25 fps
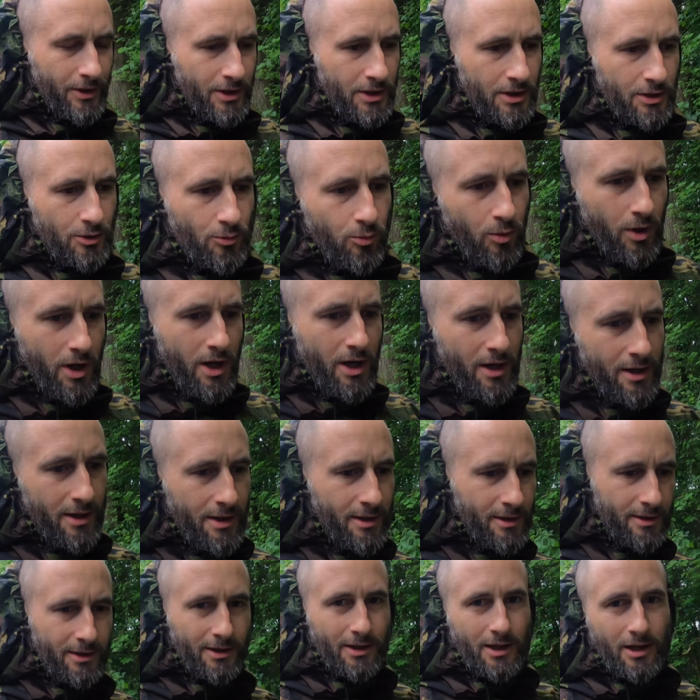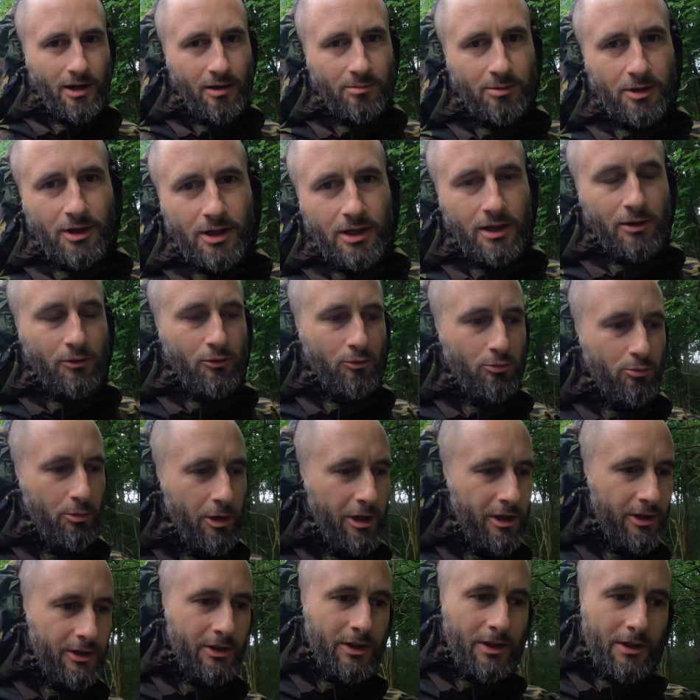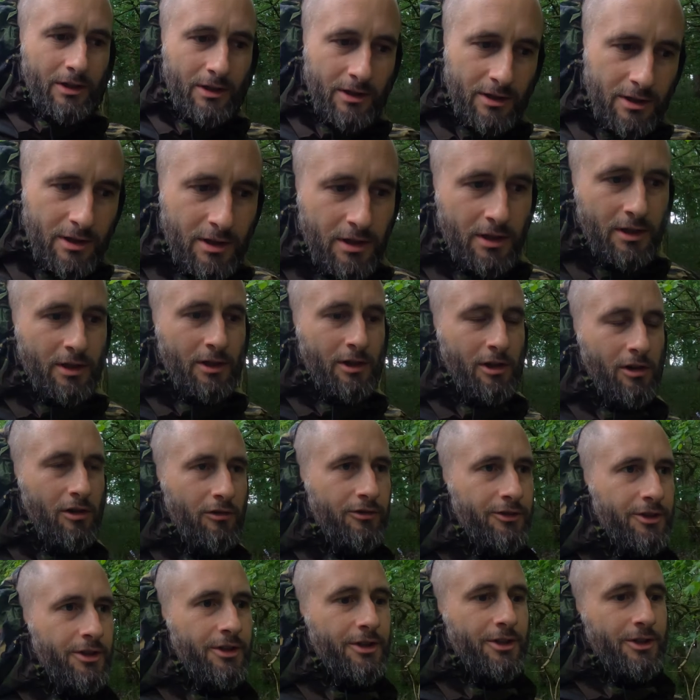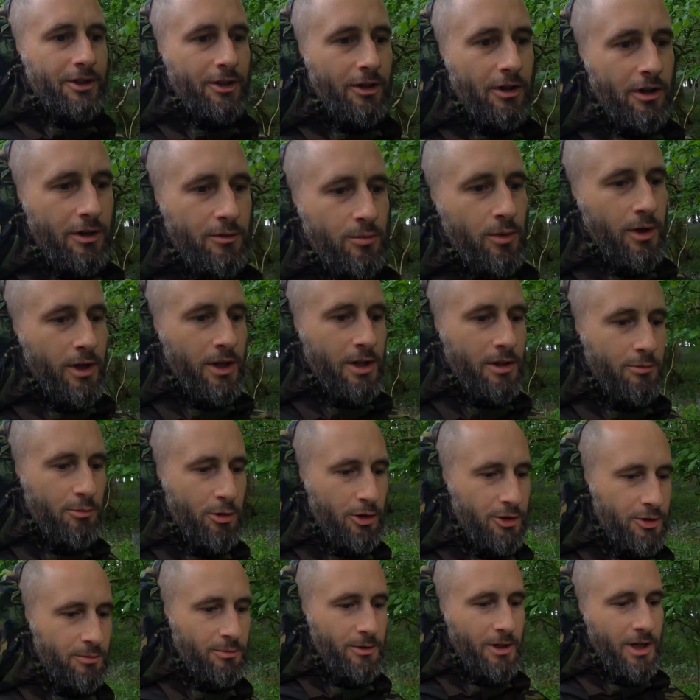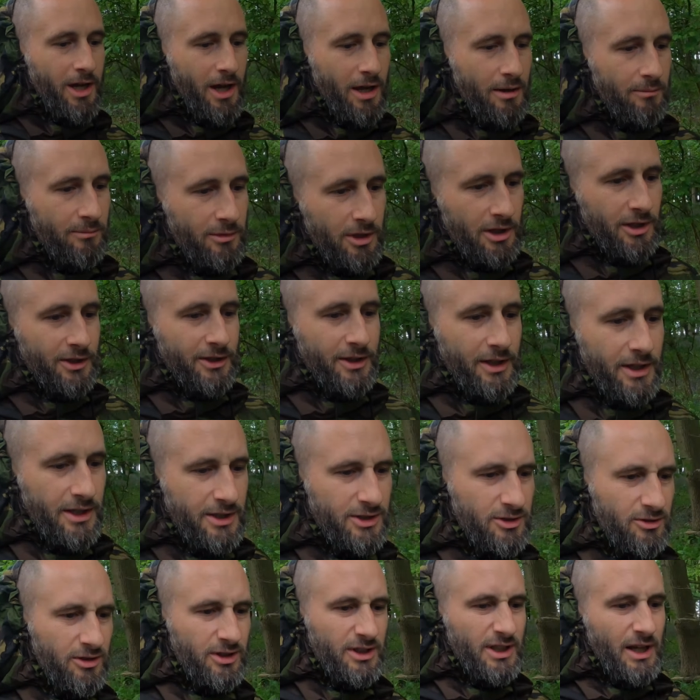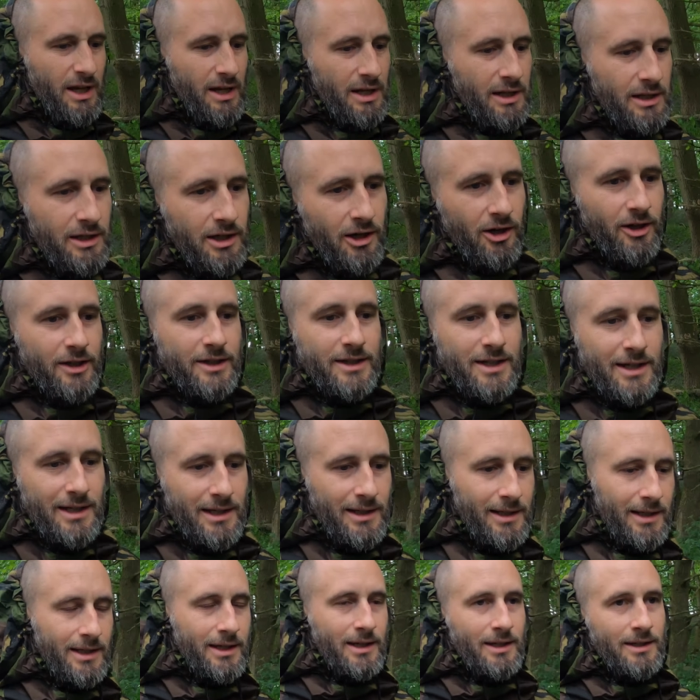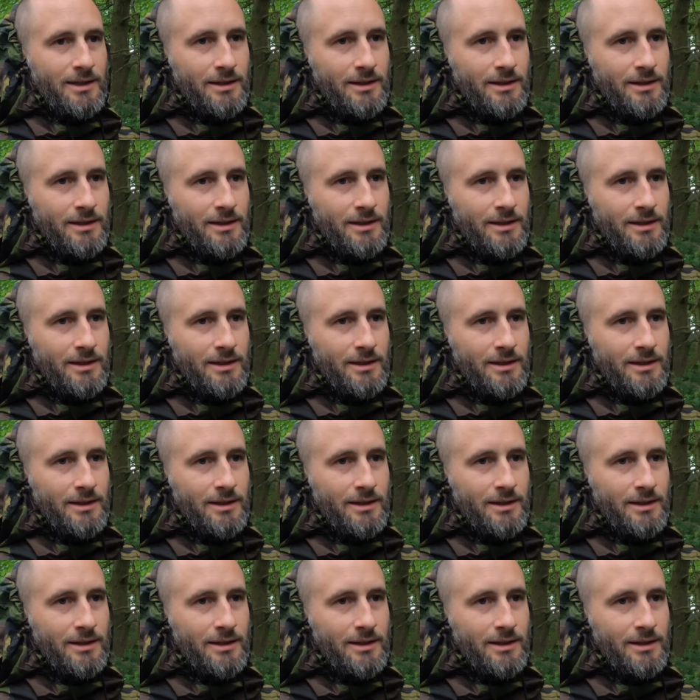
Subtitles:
is where there's a couple of little bits off to the side where you could possibly camp. Like I say, it's not exactly idyllic,